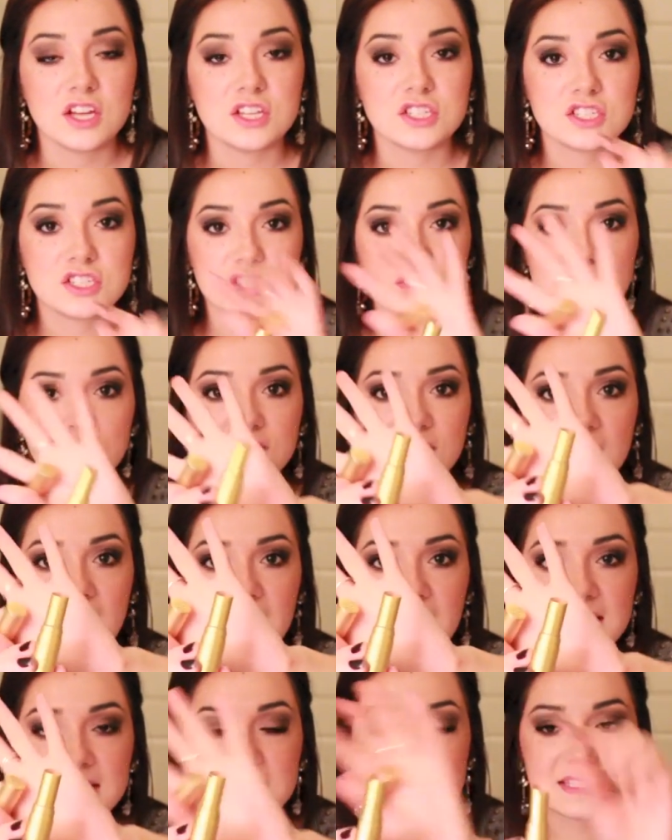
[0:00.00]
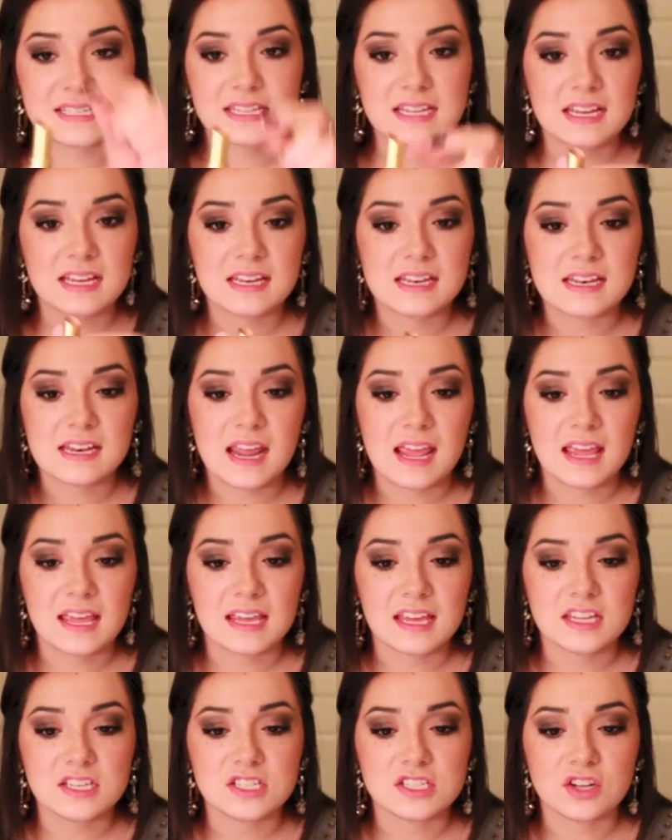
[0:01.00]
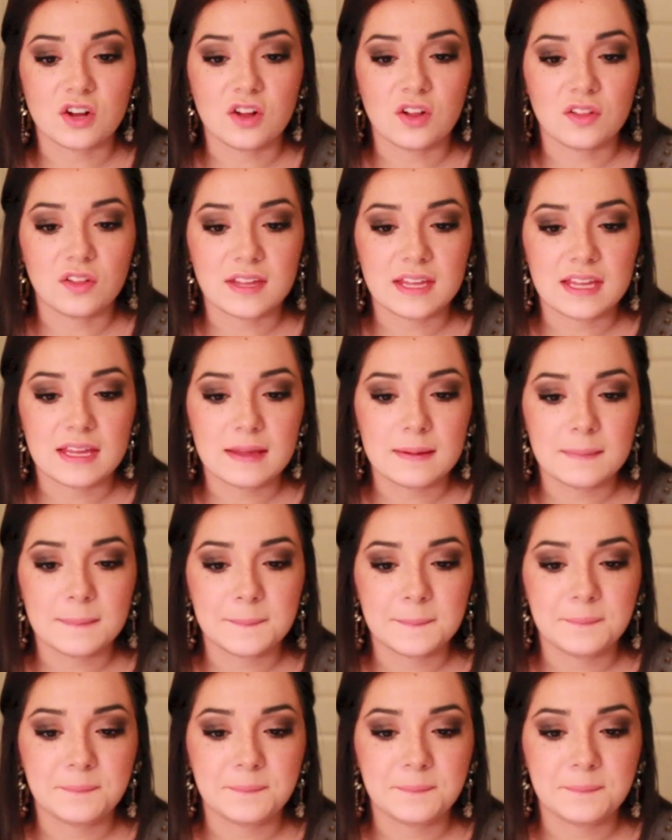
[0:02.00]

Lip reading: Too Faced Naked Dolly